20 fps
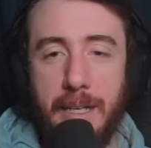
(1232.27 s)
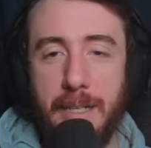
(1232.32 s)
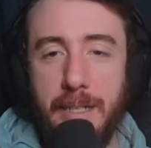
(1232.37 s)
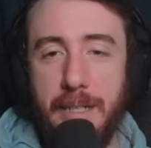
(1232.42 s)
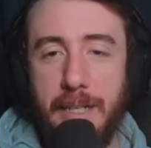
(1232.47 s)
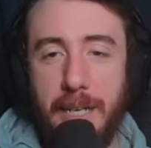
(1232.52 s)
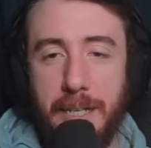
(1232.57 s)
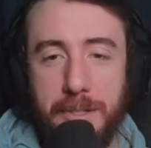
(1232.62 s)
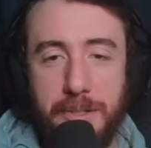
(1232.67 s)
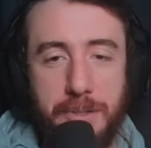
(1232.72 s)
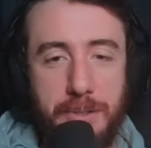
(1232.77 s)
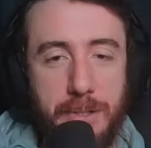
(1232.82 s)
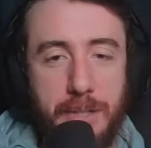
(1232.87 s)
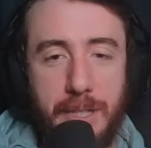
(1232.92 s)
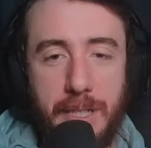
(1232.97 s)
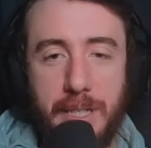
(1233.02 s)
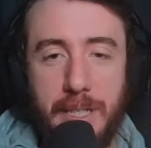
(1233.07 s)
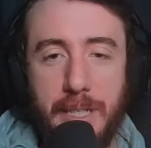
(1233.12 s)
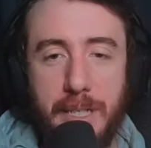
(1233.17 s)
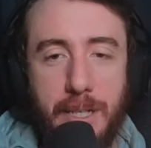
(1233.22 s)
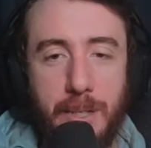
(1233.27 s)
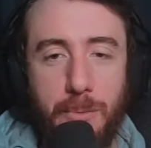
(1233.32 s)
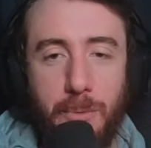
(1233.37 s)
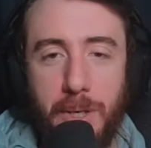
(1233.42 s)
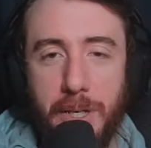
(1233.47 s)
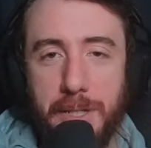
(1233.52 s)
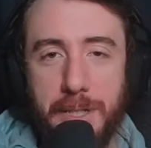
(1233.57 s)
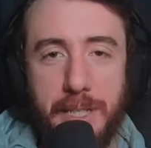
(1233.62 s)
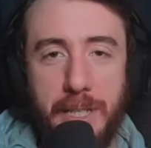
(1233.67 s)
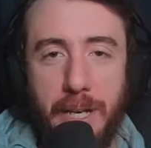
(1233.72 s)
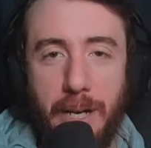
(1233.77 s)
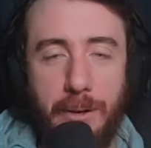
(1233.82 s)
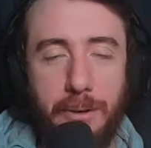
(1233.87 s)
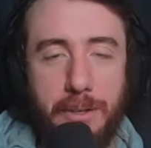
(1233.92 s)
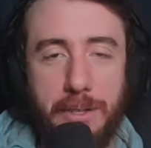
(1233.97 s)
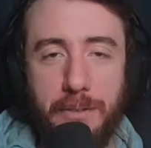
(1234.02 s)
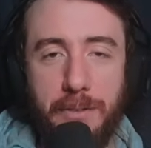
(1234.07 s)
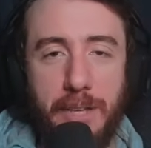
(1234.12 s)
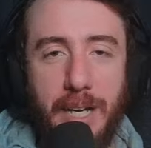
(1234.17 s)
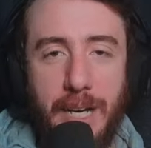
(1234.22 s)
Naturally, you're going to want the
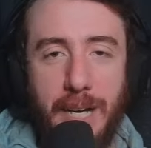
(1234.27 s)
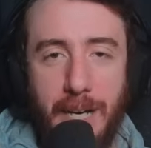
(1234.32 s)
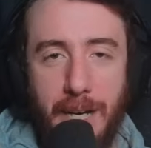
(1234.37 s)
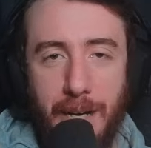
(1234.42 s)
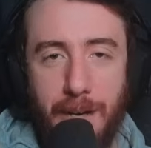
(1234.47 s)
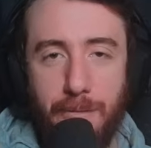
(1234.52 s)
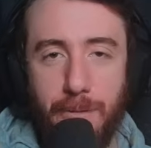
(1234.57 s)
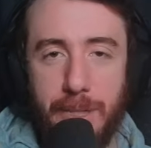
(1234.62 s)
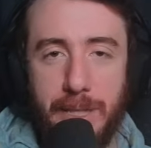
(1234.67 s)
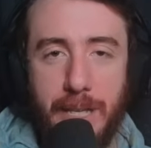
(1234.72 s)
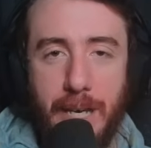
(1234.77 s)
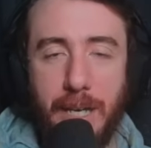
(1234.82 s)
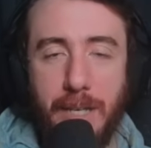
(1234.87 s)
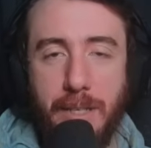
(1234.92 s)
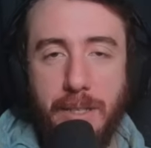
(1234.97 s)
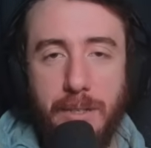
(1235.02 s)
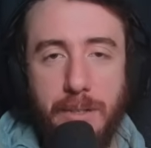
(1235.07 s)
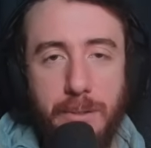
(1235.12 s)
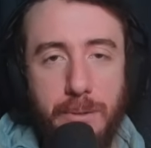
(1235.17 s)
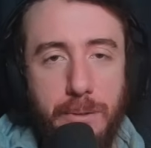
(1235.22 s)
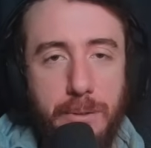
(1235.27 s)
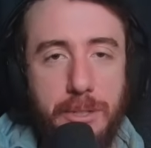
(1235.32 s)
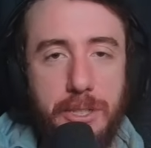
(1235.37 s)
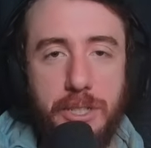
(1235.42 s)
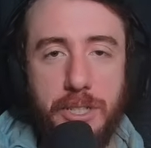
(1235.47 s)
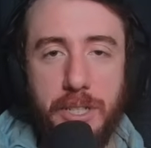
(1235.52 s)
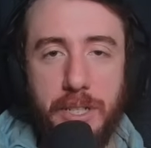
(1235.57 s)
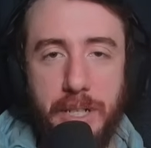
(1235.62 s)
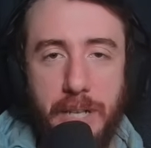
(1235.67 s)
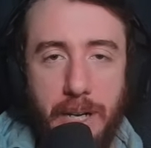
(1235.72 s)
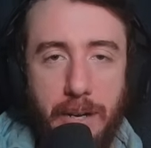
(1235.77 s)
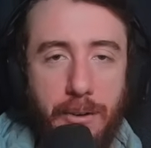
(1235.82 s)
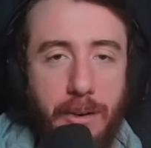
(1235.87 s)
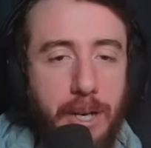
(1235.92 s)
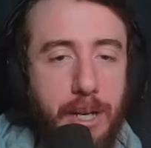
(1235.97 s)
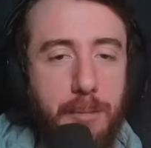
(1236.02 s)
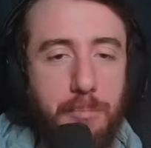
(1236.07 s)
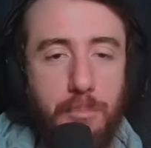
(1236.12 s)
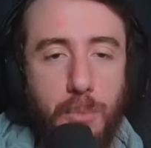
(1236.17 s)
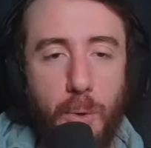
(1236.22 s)
Herald of the Hive with that huge
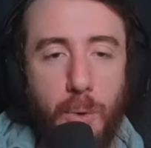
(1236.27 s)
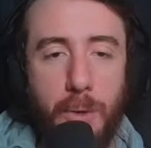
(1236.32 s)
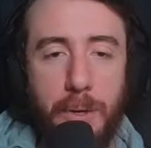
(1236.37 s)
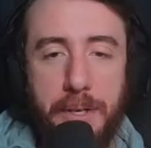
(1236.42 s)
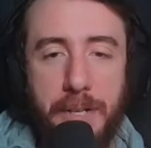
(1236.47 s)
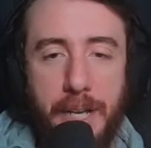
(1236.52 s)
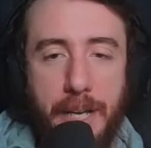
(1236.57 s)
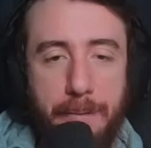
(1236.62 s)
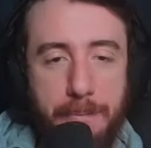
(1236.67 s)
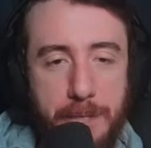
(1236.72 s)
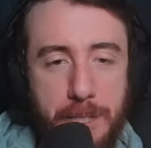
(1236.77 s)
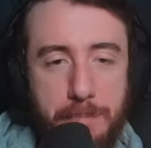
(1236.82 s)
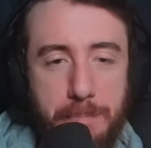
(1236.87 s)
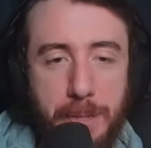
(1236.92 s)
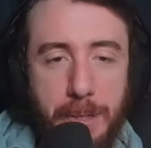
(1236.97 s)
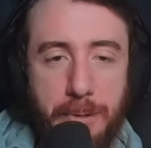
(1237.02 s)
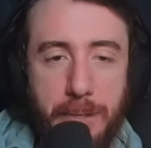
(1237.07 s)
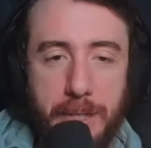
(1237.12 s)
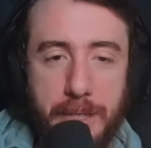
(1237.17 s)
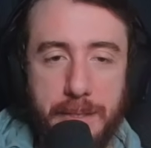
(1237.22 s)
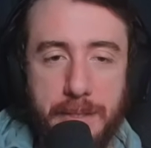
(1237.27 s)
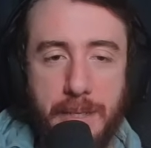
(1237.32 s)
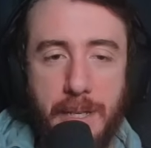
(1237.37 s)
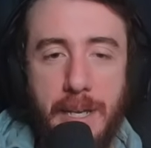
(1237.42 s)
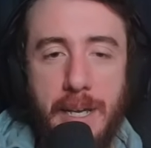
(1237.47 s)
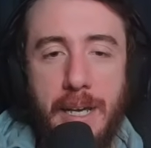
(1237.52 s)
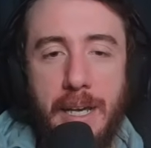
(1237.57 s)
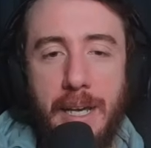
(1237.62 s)
generic more damage bonus.